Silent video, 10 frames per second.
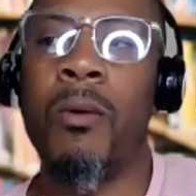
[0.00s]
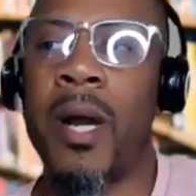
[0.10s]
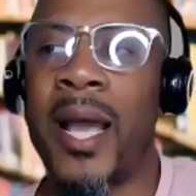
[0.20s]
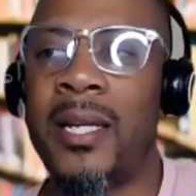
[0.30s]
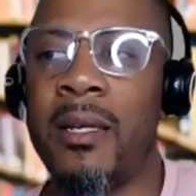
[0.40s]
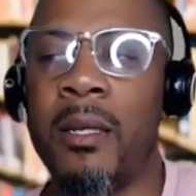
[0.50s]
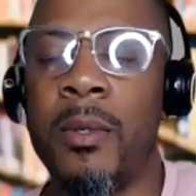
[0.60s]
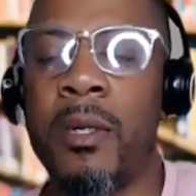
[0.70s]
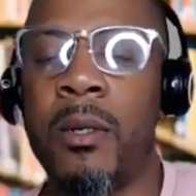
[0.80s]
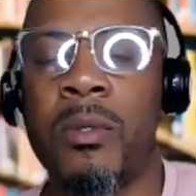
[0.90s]
ideally,
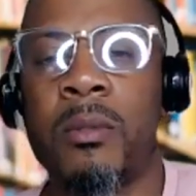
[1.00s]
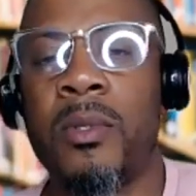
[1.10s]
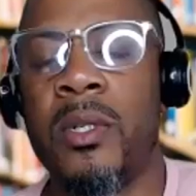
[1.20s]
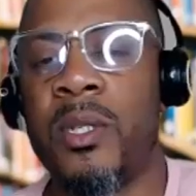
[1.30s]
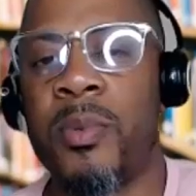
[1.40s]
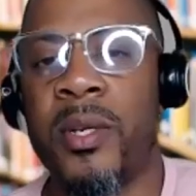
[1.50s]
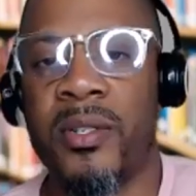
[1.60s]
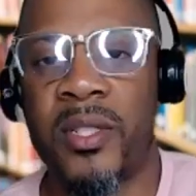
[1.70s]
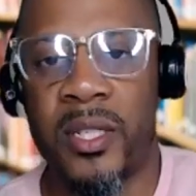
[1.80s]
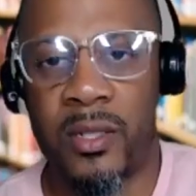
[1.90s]
we don't want them to
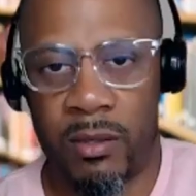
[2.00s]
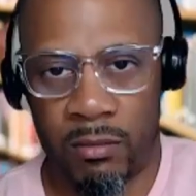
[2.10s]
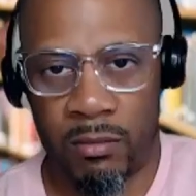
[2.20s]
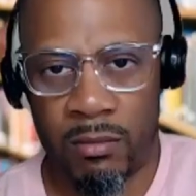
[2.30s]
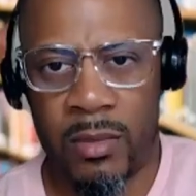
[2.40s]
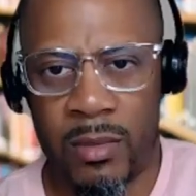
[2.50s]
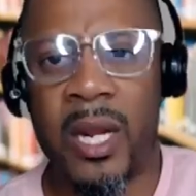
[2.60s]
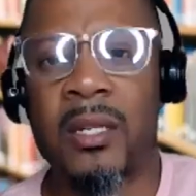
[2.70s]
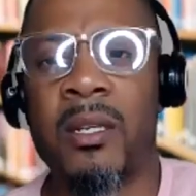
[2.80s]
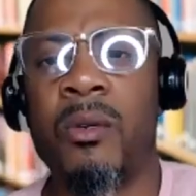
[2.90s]
experience this. And
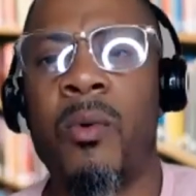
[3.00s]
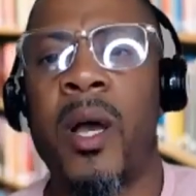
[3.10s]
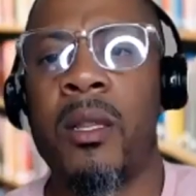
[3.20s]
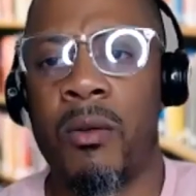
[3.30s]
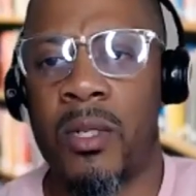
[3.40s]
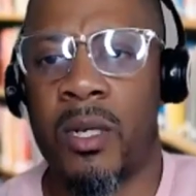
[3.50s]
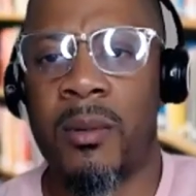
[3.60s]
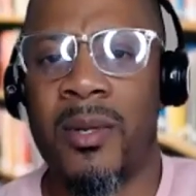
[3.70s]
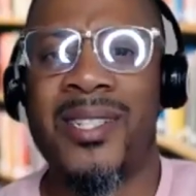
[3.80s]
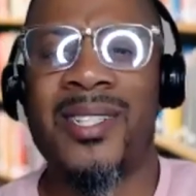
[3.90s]
I'll tell you why long term,
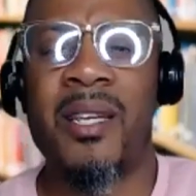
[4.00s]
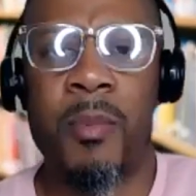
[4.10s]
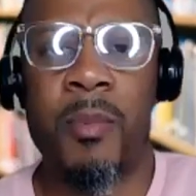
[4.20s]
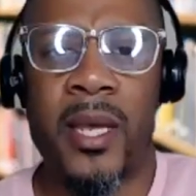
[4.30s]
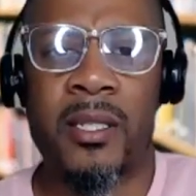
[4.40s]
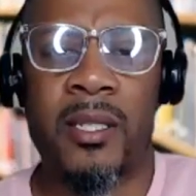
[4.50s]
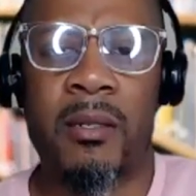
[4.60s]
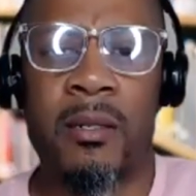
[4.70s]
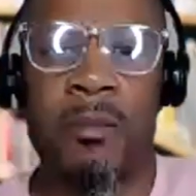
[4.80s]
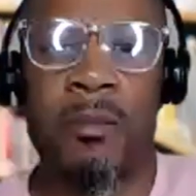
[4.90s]
because this impacts
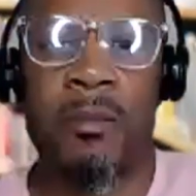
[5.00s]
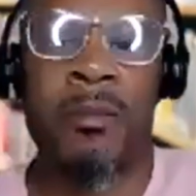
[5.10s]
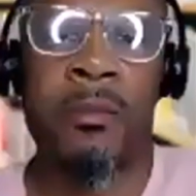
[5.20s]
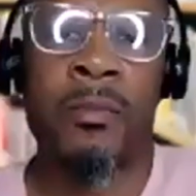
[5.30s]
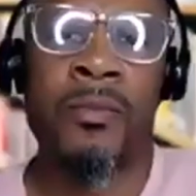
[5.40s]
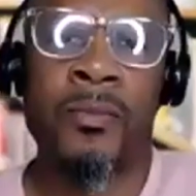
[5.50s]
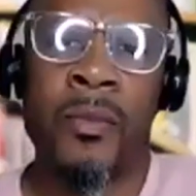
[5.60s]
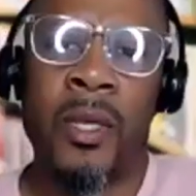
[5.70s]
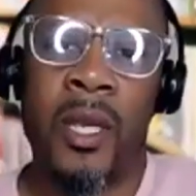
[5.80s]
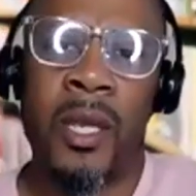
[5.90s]
them
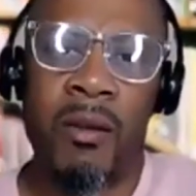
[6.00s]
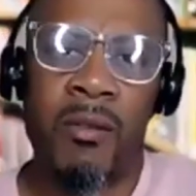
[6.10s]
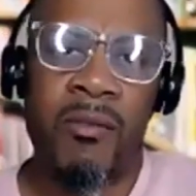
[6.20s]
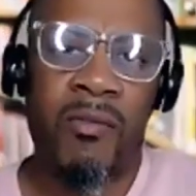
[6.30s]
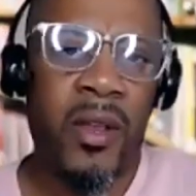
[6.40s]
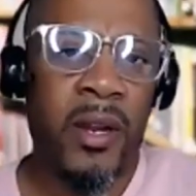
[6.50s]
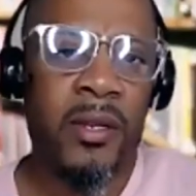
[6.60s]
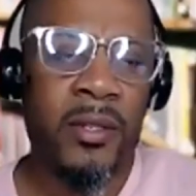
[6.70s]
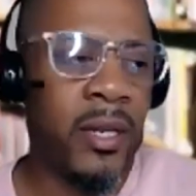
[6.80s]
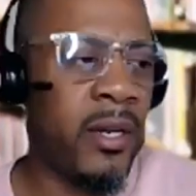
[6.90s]
in
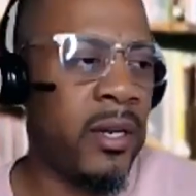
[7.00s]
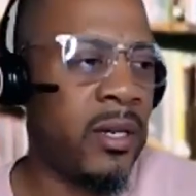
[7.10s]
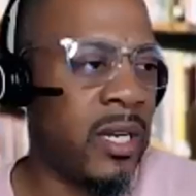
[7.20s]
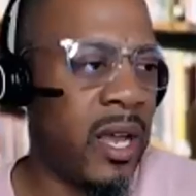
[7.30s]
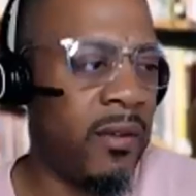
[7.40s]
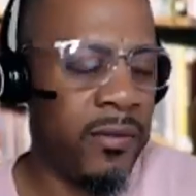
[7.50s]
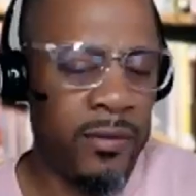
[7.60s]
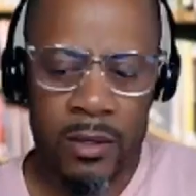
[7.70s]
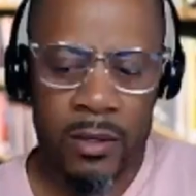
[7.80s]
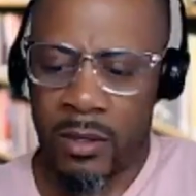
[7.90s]
various areas of life.
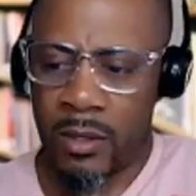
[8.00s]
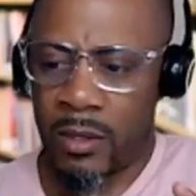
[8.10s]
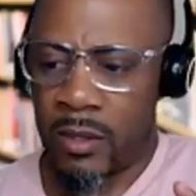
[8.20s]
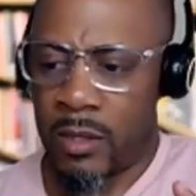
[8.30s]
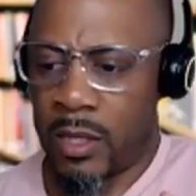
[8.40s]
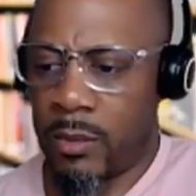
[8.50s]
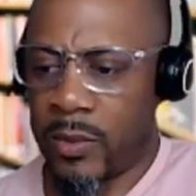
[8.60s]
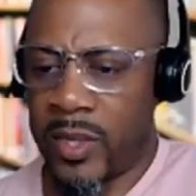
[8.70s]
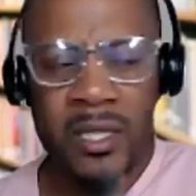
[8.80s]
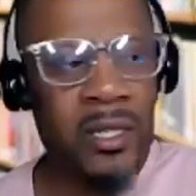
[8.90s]
I'm going
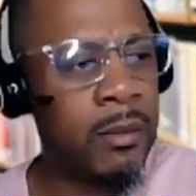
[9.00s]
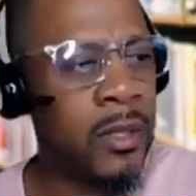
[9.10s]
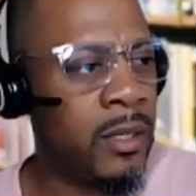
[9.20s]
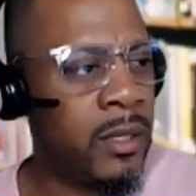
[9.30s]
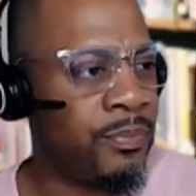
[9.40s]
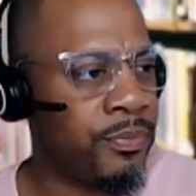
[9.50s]
to read something